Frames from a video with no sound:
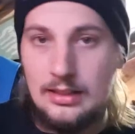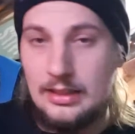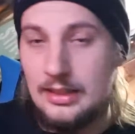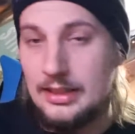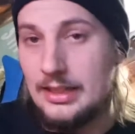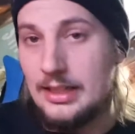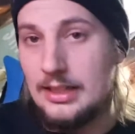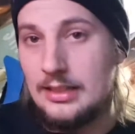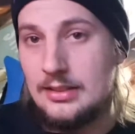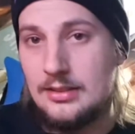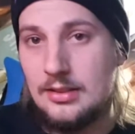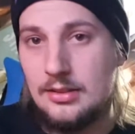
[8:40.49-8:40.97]

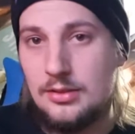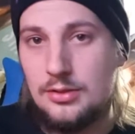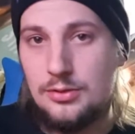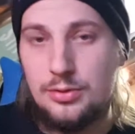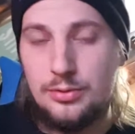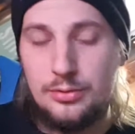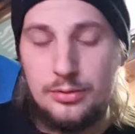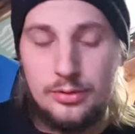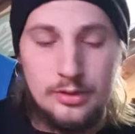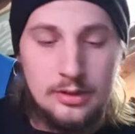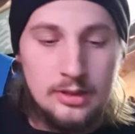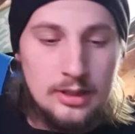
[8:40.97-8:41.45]
leaded the
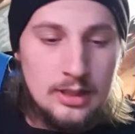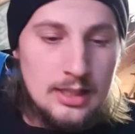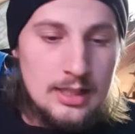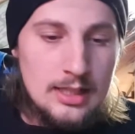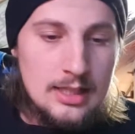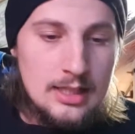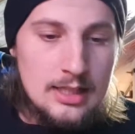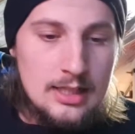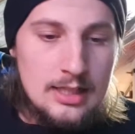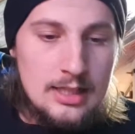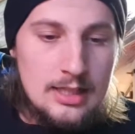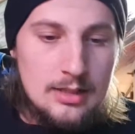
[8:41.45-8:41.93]
tour,
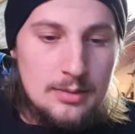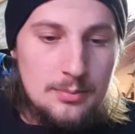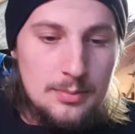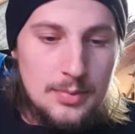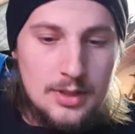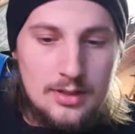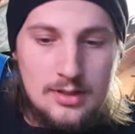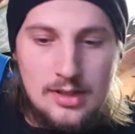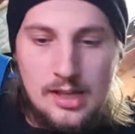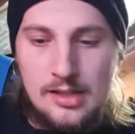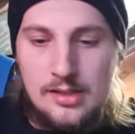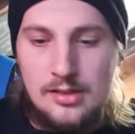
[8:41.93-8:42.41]

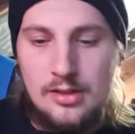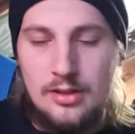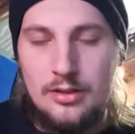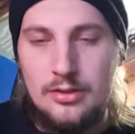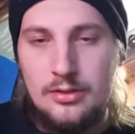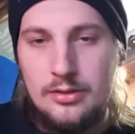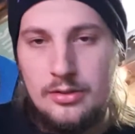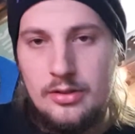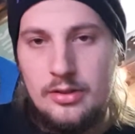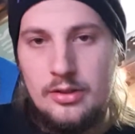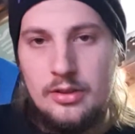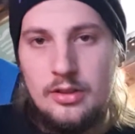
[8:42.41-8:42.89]
because I
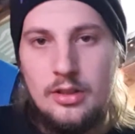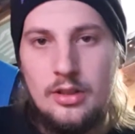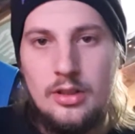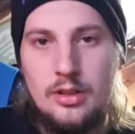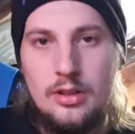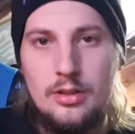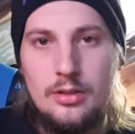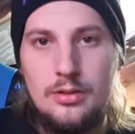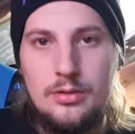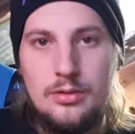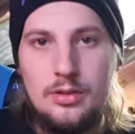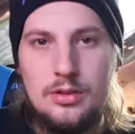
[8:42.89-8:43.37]
saw her, you
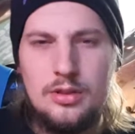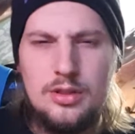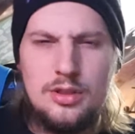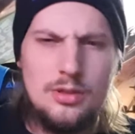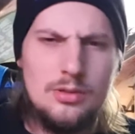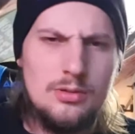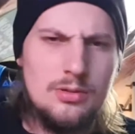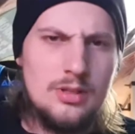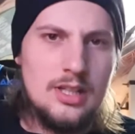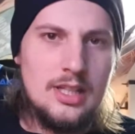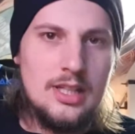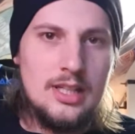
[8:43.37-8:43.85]
know,
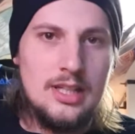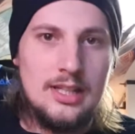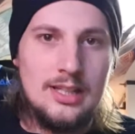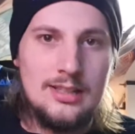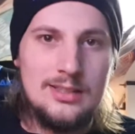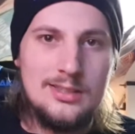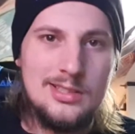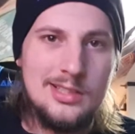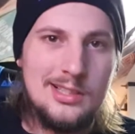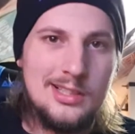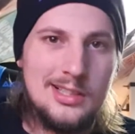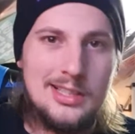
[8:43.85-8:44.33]
joking
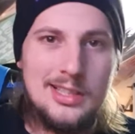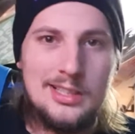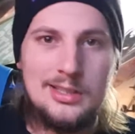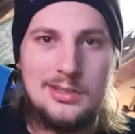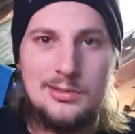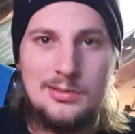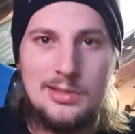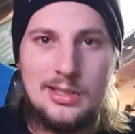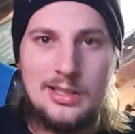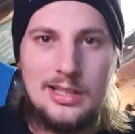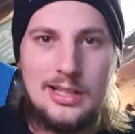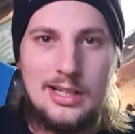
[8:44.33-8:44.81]
and talking
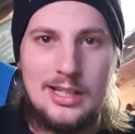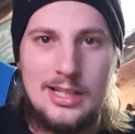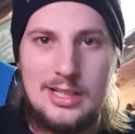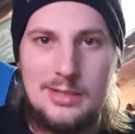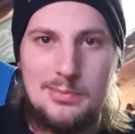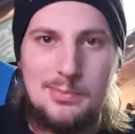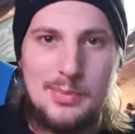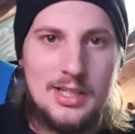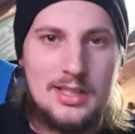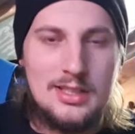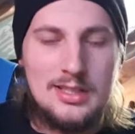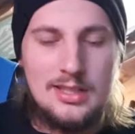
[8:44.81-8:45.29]
to the
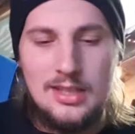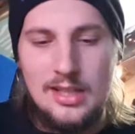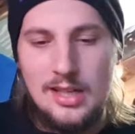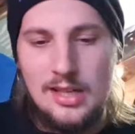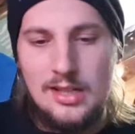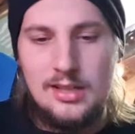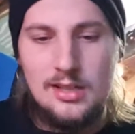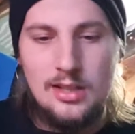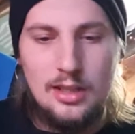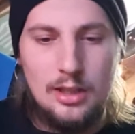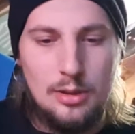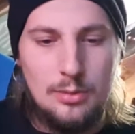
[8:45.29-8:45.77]
guys
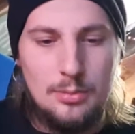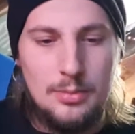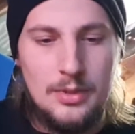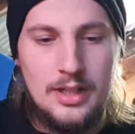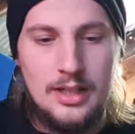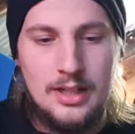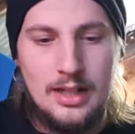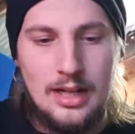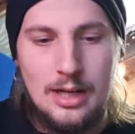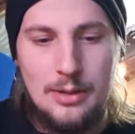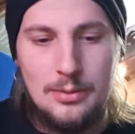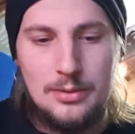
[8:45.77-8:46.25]
backstage a little
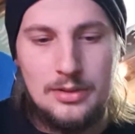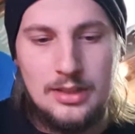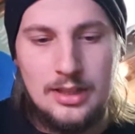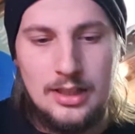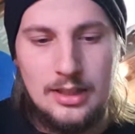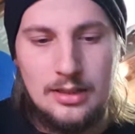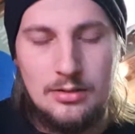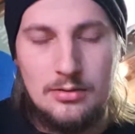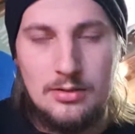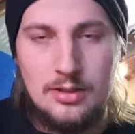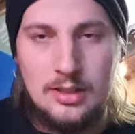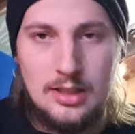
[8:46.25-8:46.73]
bit, and I was
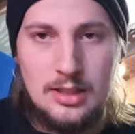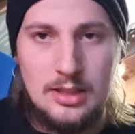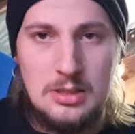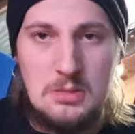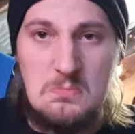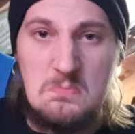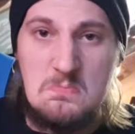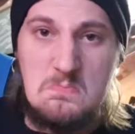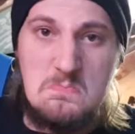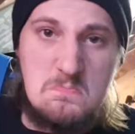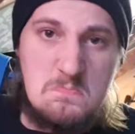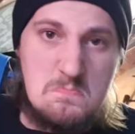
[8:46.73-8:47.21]
like,
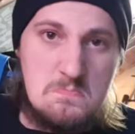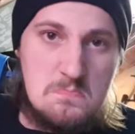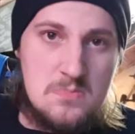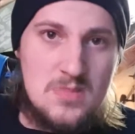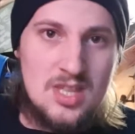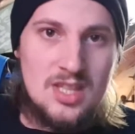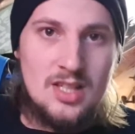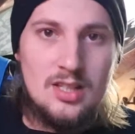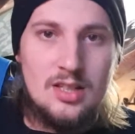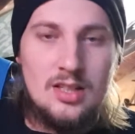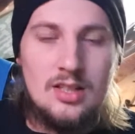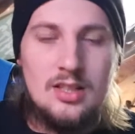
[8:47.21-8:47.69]
okay,
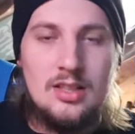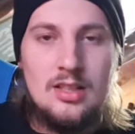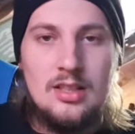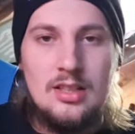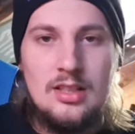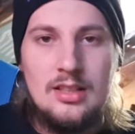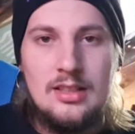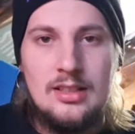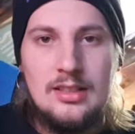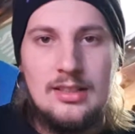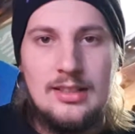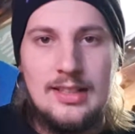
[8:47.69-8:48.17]

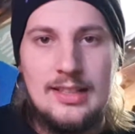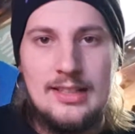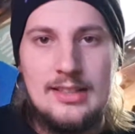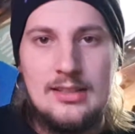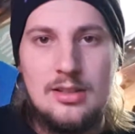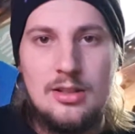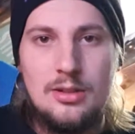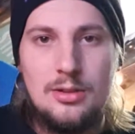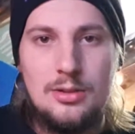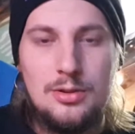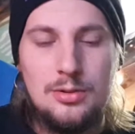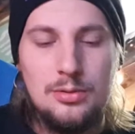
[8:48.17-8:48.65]

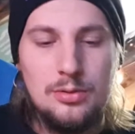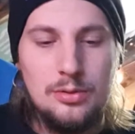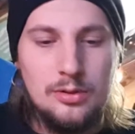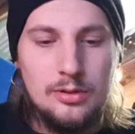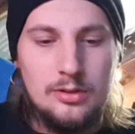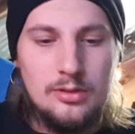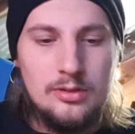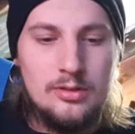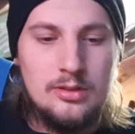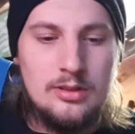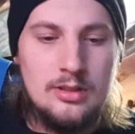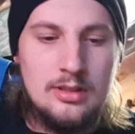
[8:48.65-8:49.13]
let's go to
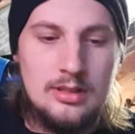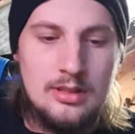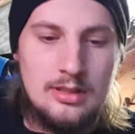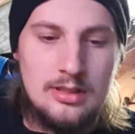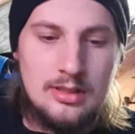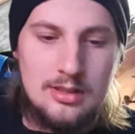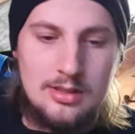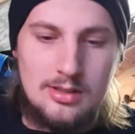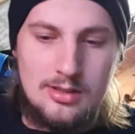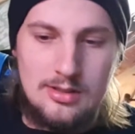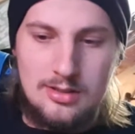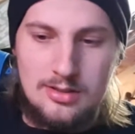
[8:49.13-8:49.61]
her.
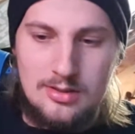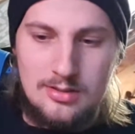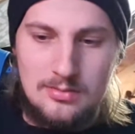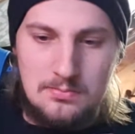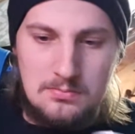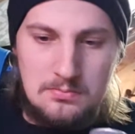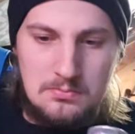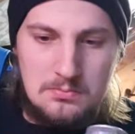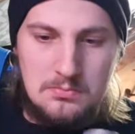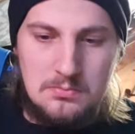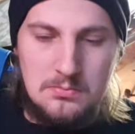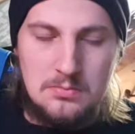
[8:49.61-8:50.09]
Just
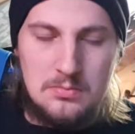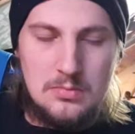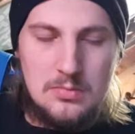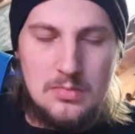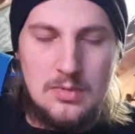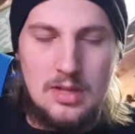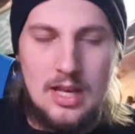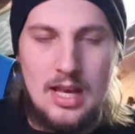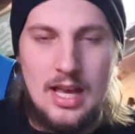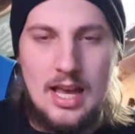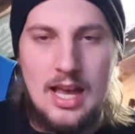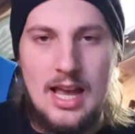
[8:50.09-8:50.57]

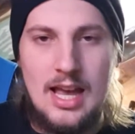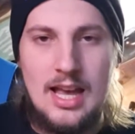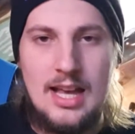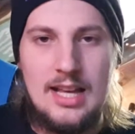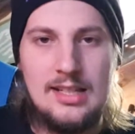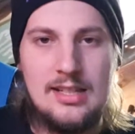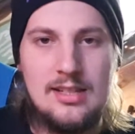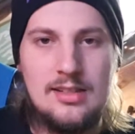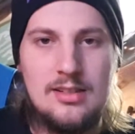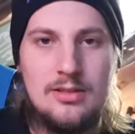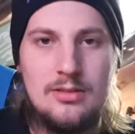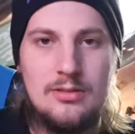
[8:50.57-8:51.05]

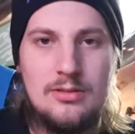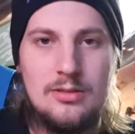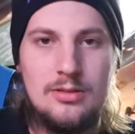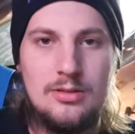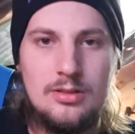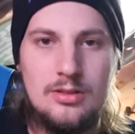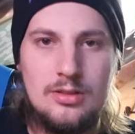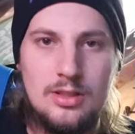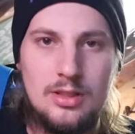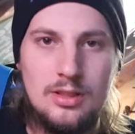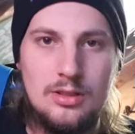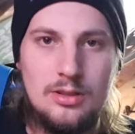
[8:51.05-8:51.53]
ask
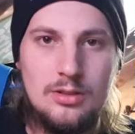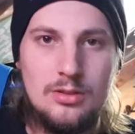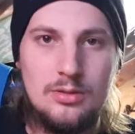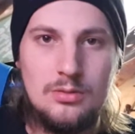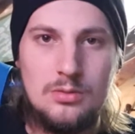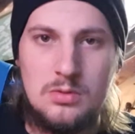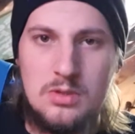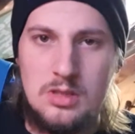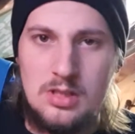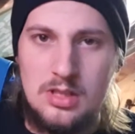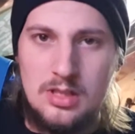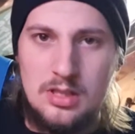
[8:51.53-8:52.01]
her, you
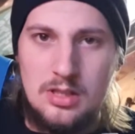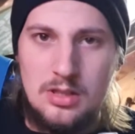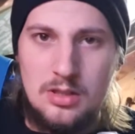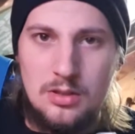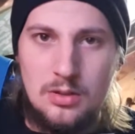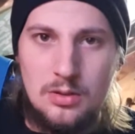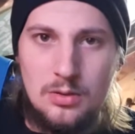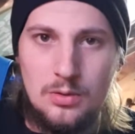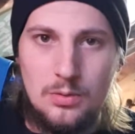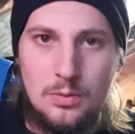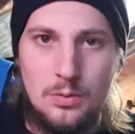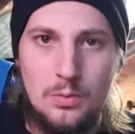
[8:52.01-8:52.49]
know,
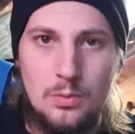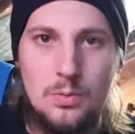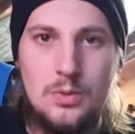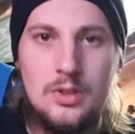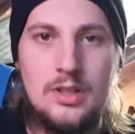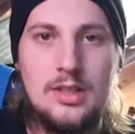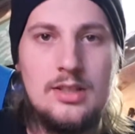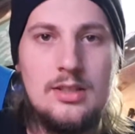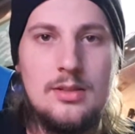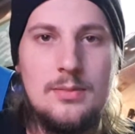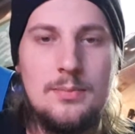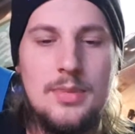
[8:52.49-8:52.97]

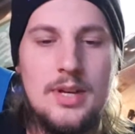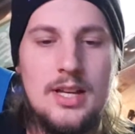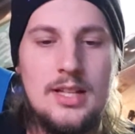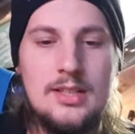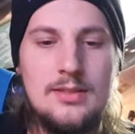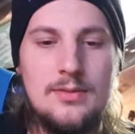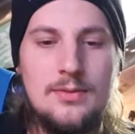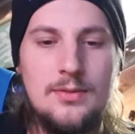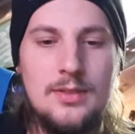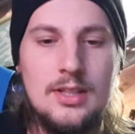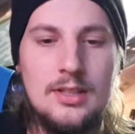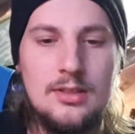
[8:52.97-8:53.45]
what is the
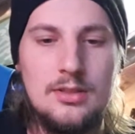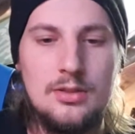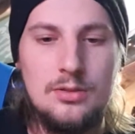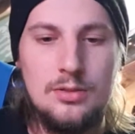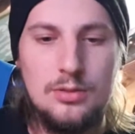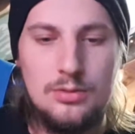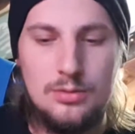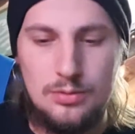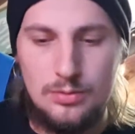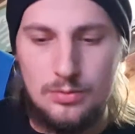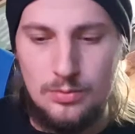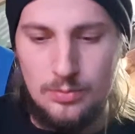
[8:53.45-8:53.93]
best thing to
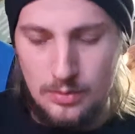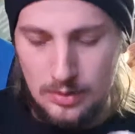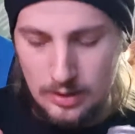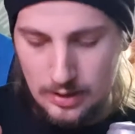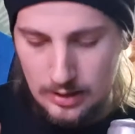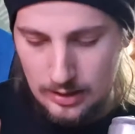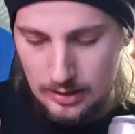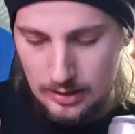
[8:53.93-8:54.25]
do?